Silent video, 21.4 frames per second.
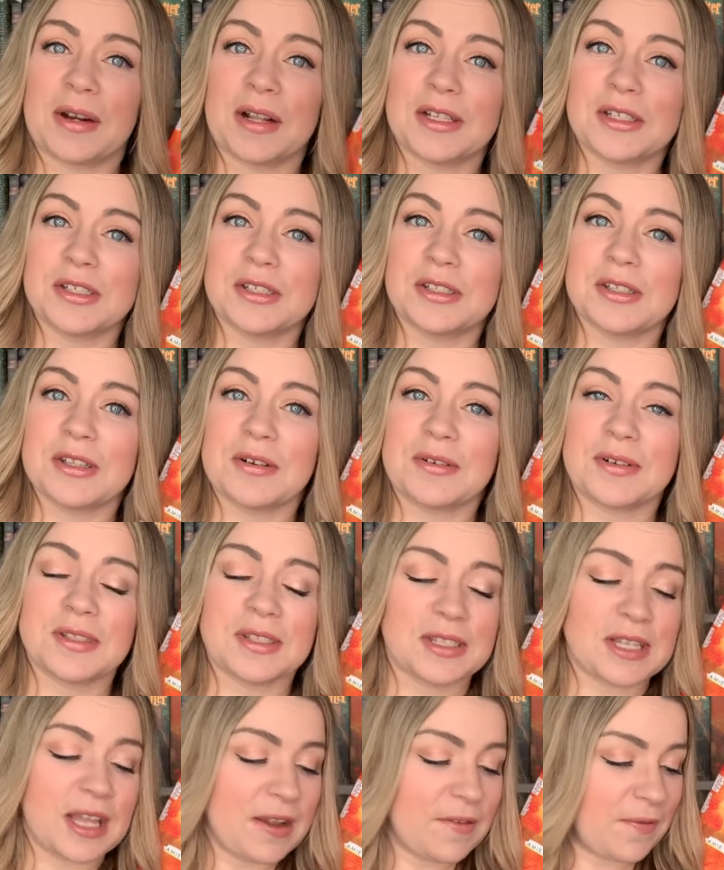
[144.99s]
I just know
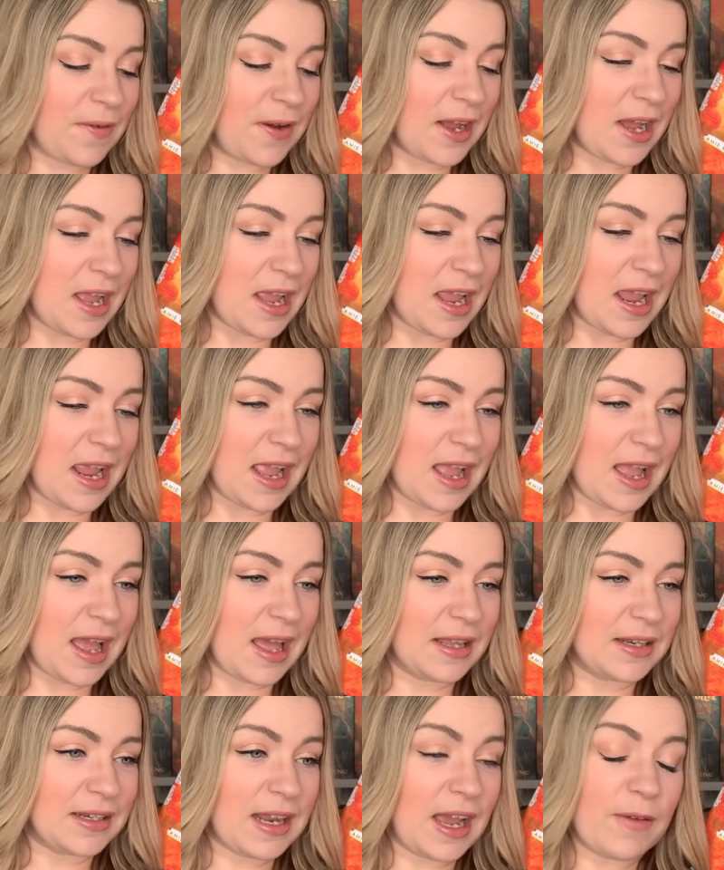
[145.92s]
it's sci-fi,
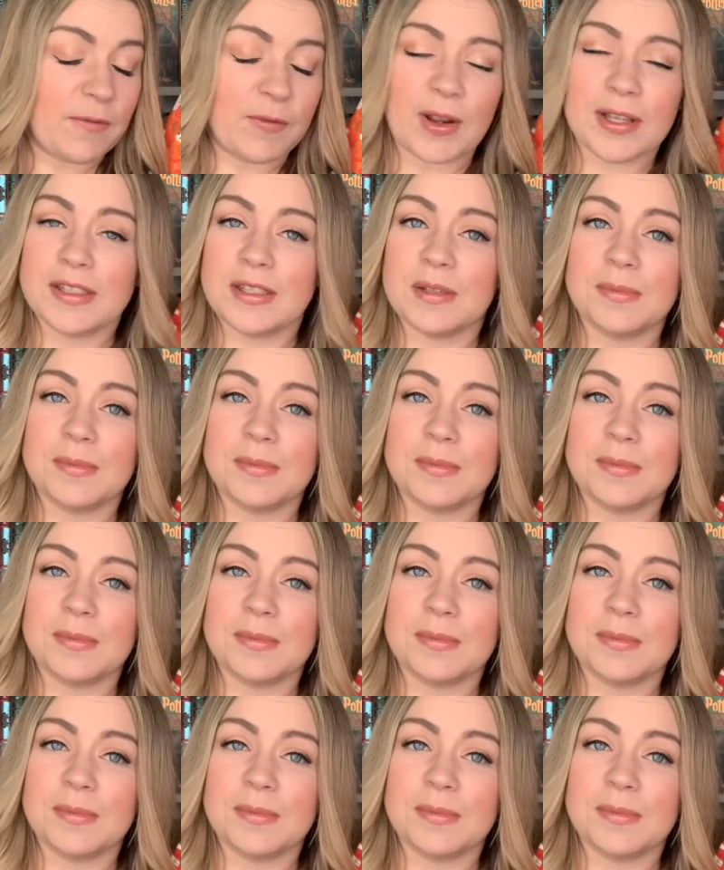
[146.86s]
and I've read